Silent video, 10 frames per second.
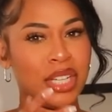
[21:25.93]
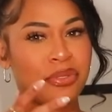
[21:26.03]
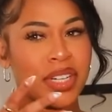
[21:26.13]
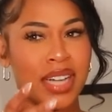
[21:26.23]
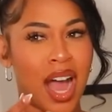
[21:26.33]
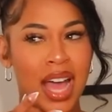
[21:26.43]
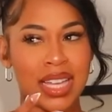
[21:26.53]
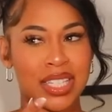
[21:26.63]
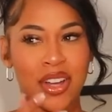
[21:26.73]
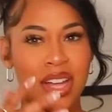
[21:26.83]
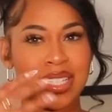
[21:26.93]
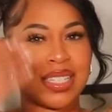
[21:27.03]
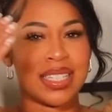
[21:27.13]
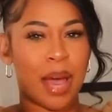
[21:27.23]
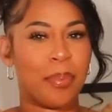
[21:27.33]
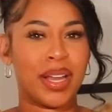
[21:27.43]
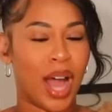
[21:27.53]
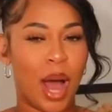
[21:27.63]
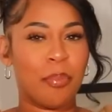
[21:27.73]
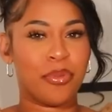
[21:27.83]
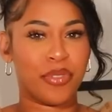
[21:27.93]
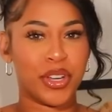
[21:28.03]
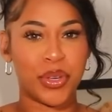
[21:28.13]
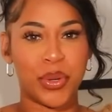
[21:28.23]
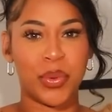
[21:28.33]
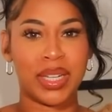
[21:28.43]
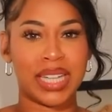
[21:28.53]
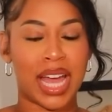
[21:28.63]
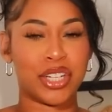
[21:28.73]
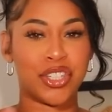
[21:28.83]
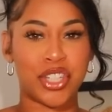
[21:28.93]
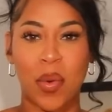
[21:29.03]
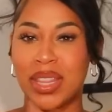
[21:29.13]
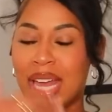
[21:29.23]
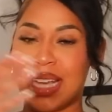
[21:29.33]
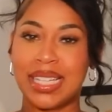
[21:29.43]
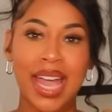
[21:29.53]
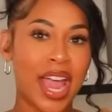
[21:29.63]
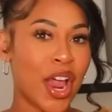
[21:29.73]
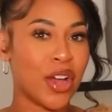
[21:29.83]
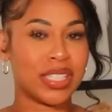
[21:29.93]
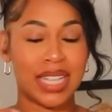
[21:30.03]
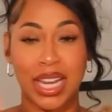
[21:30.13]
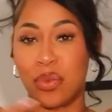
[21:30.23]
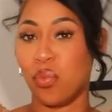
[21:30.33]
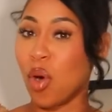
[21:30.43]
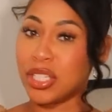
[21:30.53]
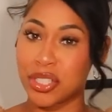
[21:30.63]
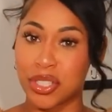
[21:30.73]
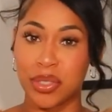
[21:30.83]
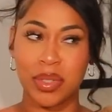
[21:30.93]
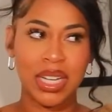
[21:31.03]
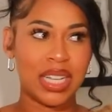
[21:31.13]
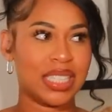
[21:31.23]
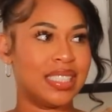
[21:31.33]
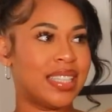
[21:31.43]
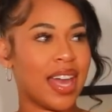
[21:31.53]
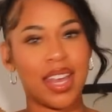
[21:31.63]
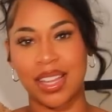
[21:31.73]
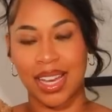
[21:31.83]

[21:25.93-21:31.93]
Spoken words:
if a guy is not stepping up for you and like showing that he cares and that he wants you, then dead it.